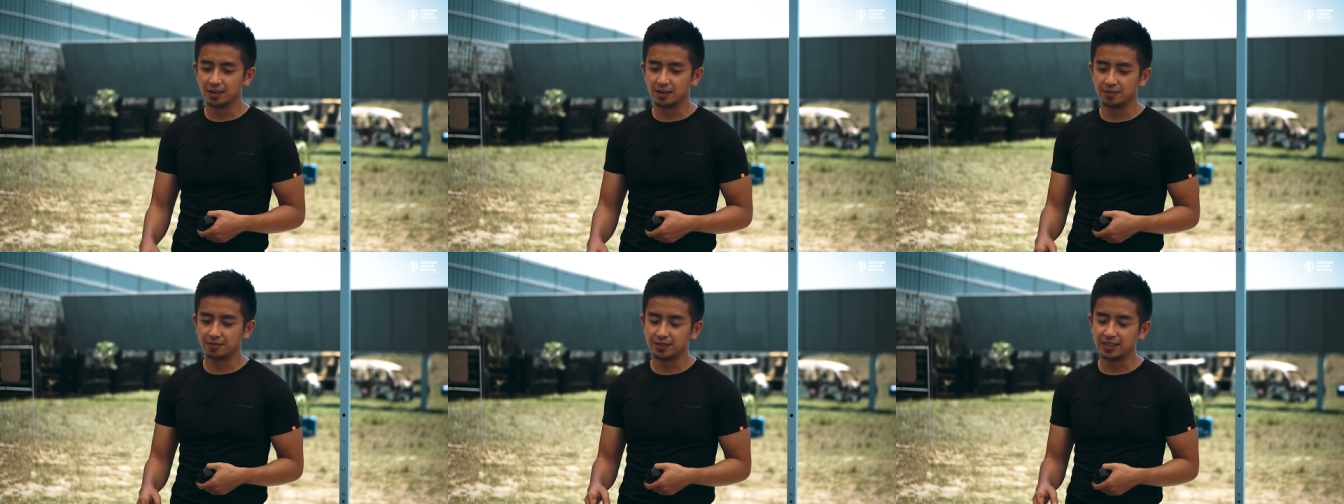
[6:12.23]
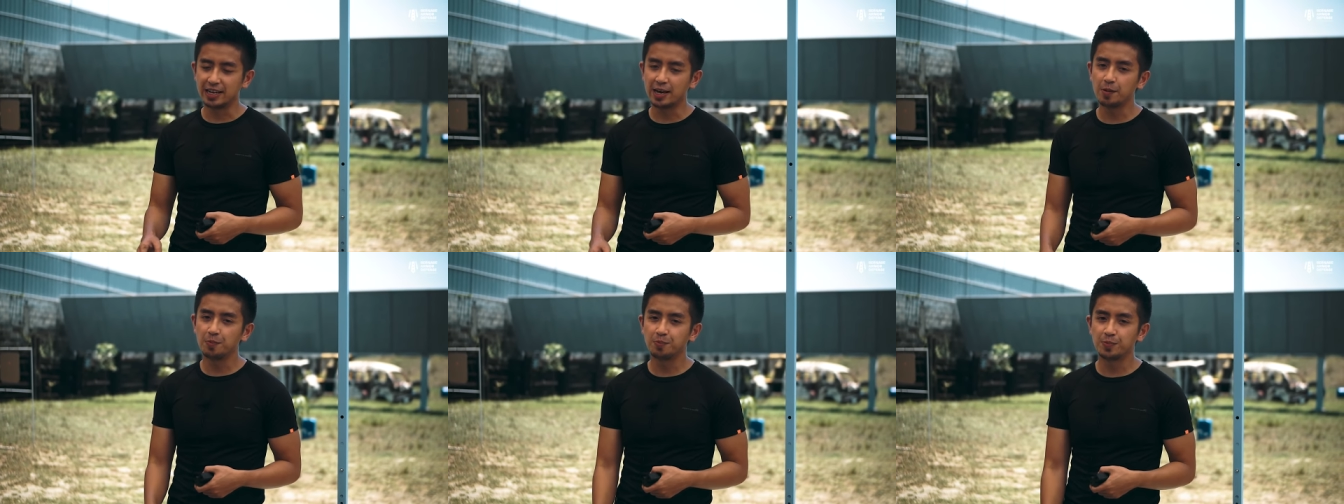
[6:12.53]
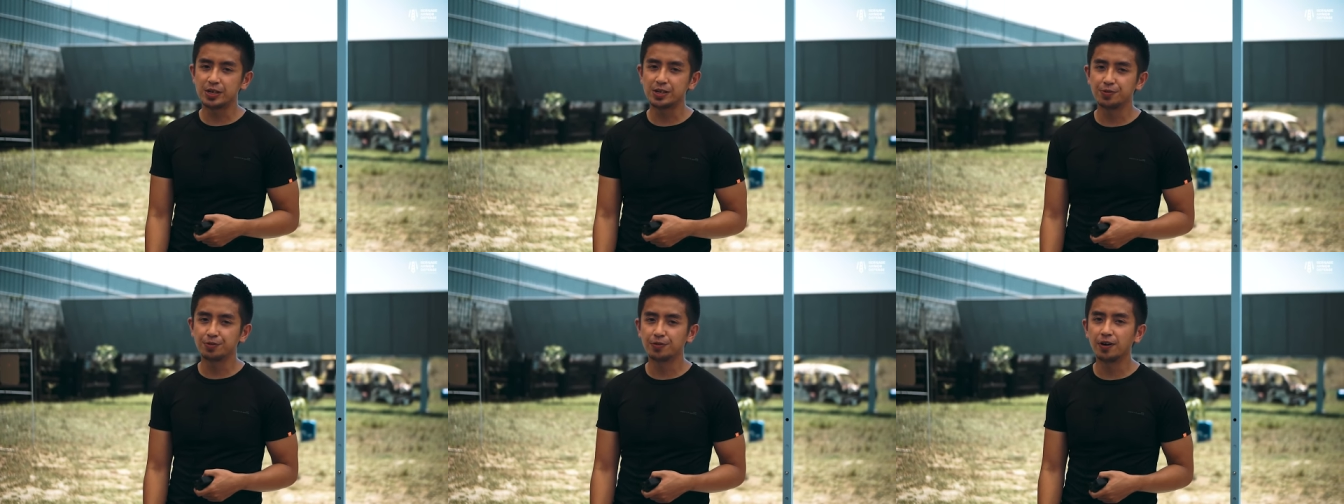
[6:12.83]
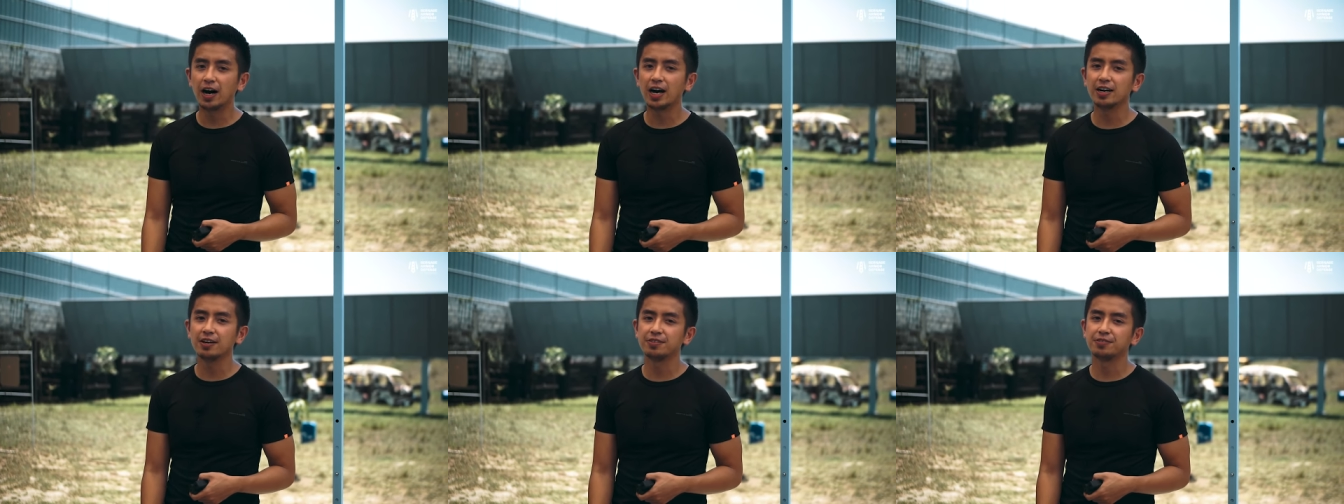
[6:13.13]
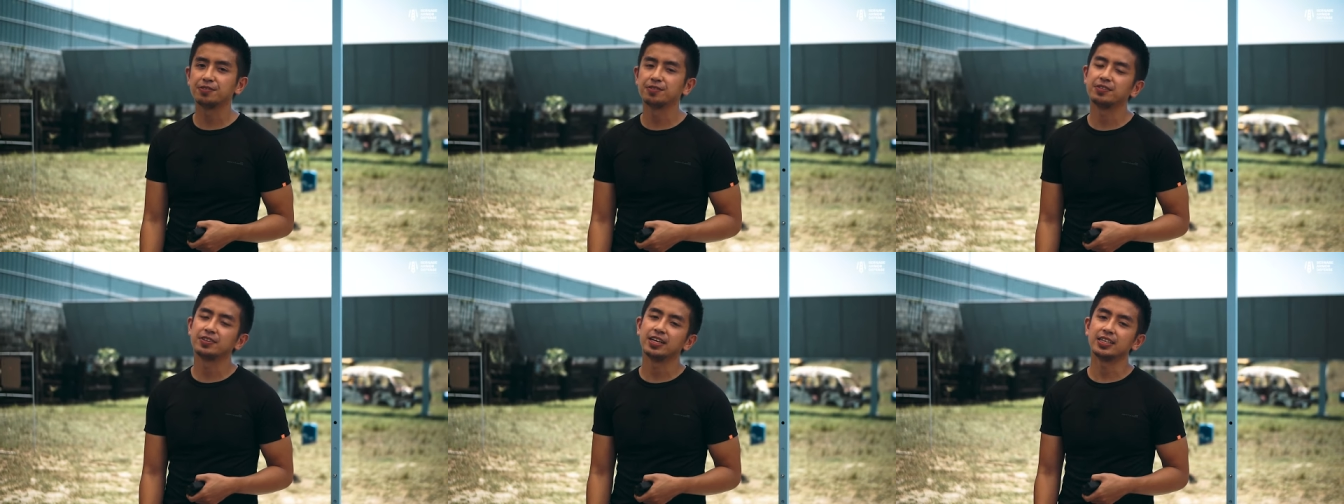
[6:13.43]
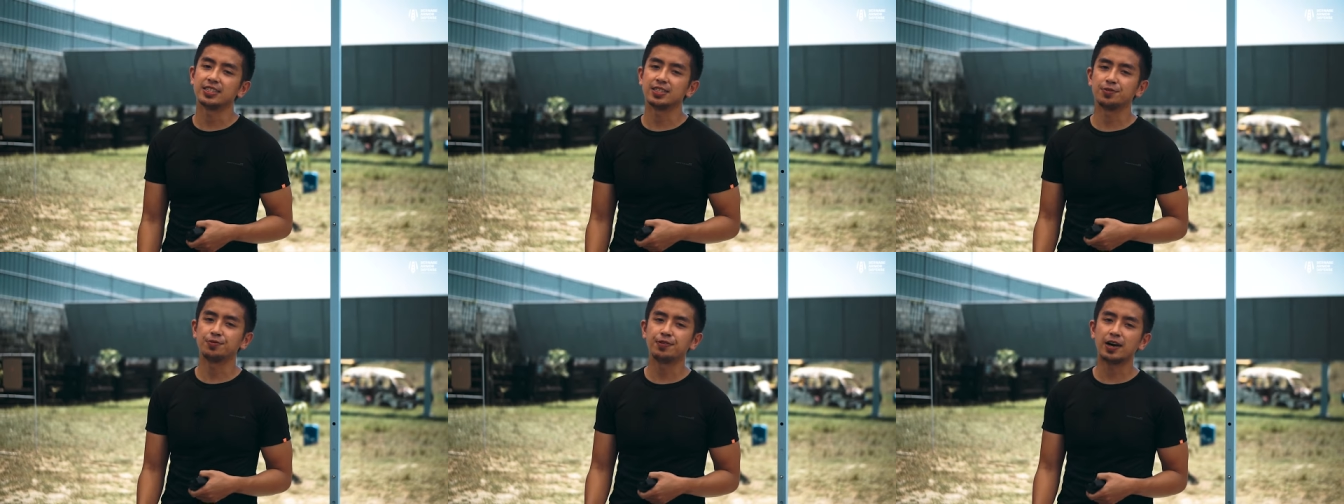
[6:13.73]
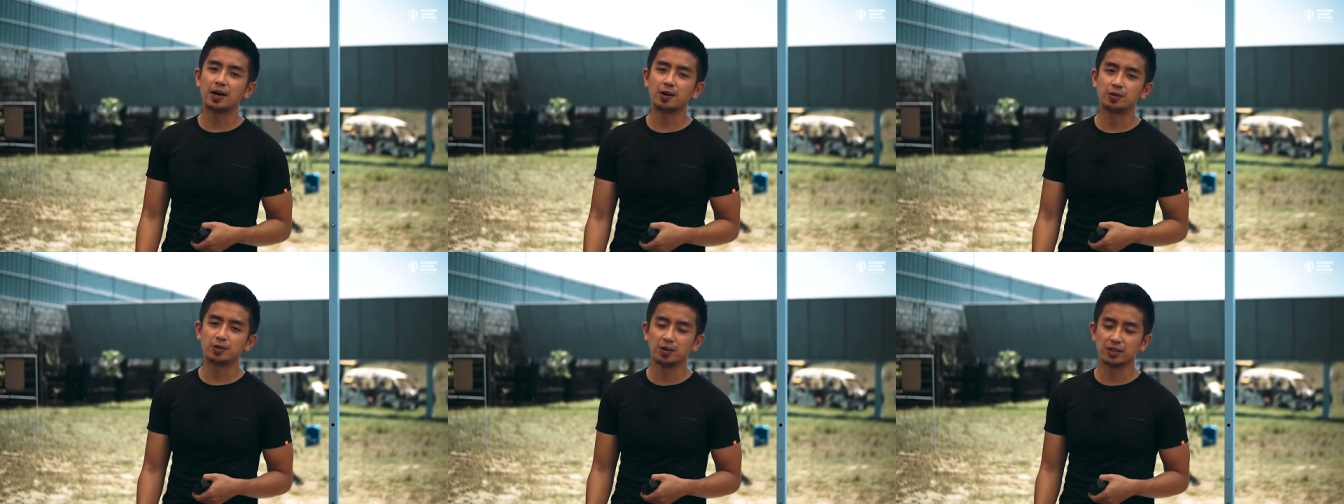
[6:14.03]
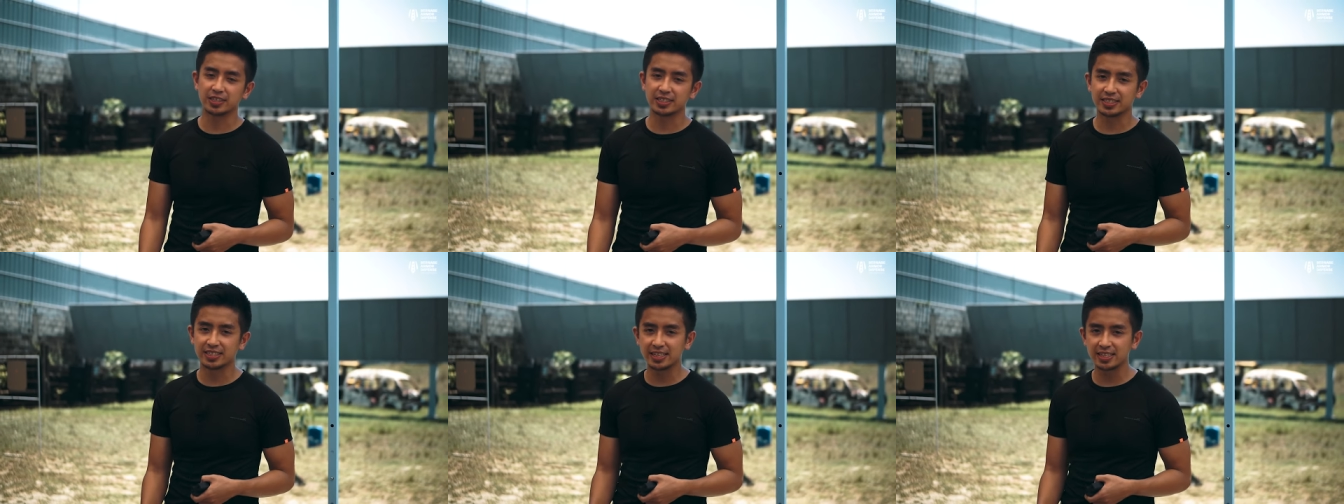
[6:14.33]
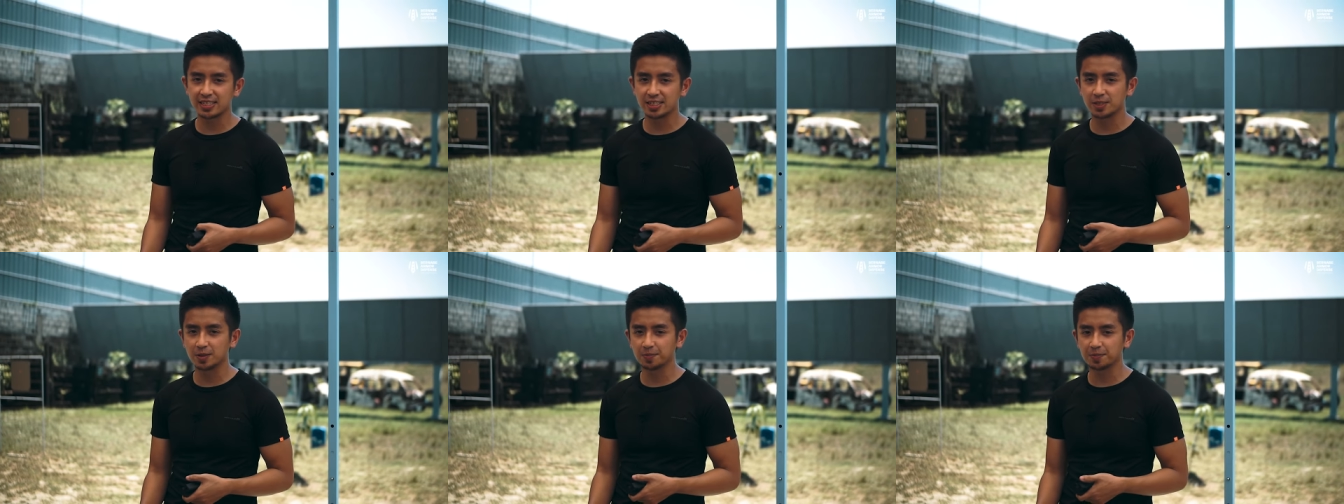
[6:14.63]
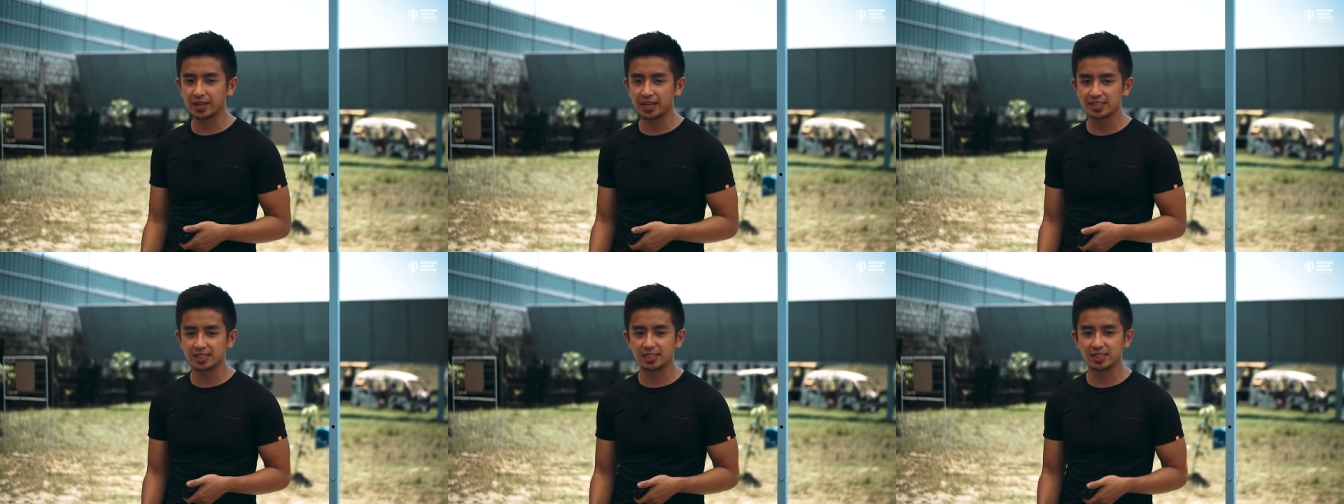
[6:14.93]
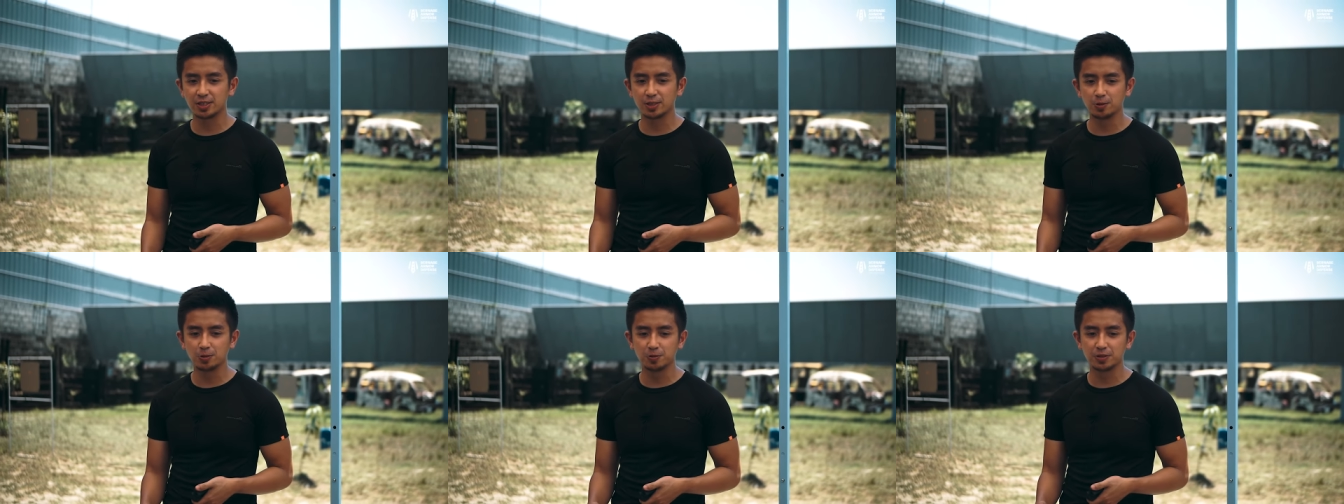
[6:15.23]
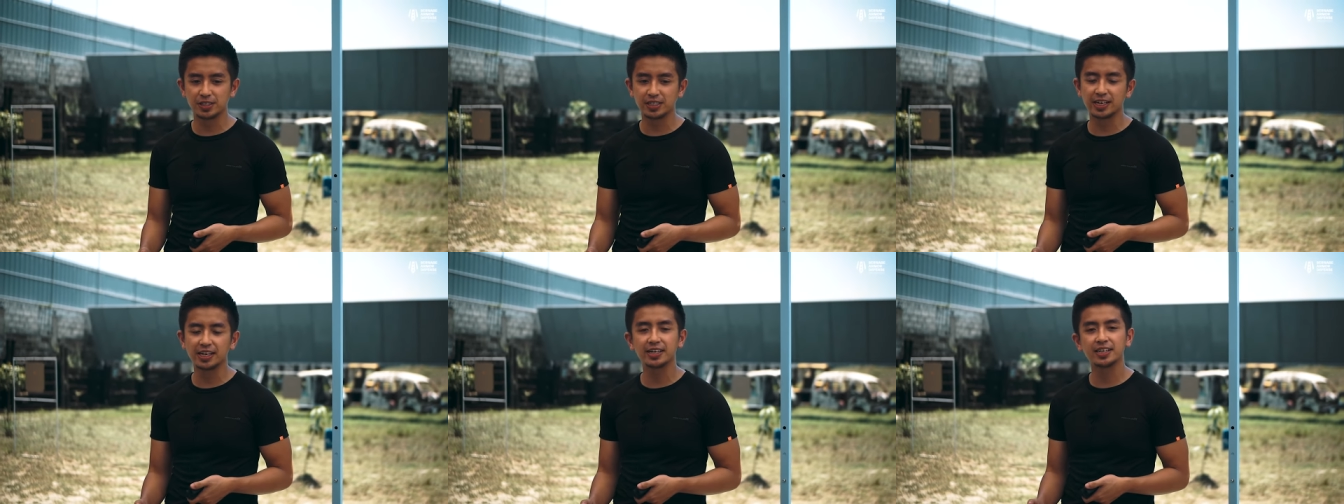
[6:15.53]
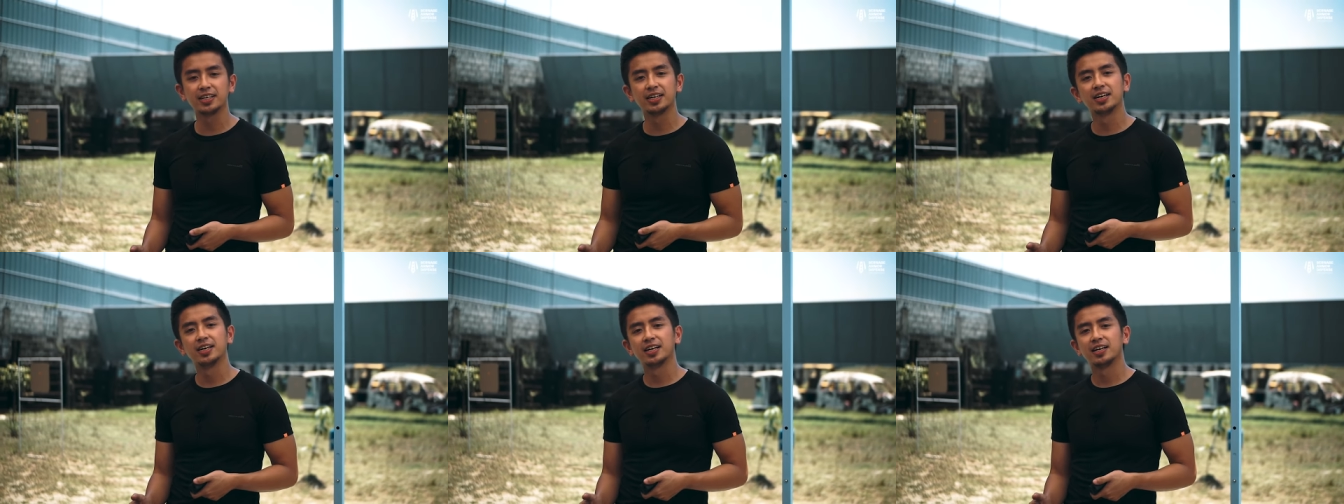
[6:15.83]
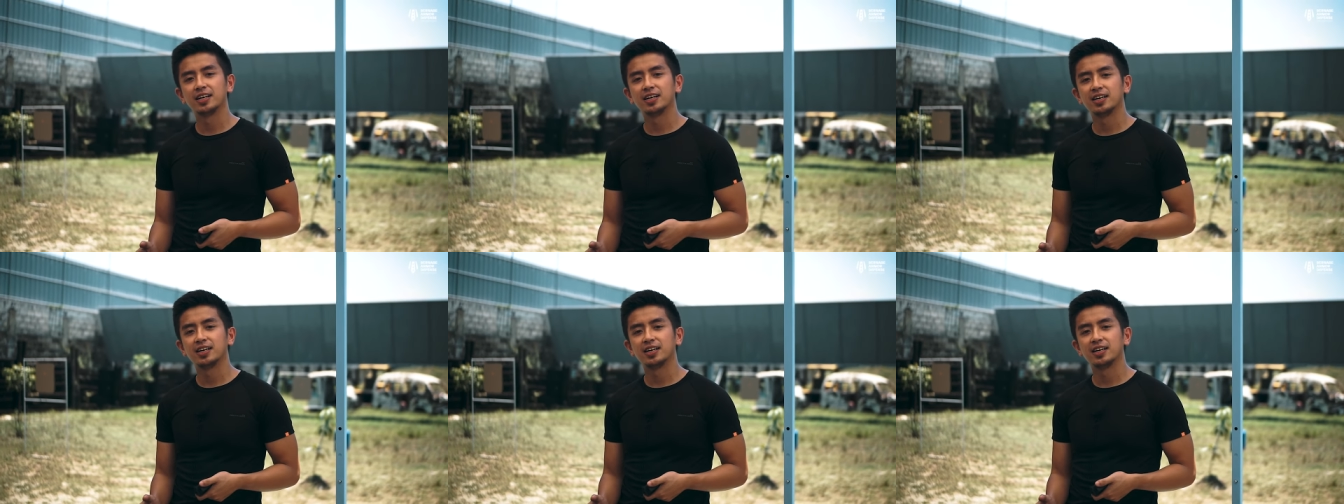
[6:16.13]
of an M P five that's found on a system that's using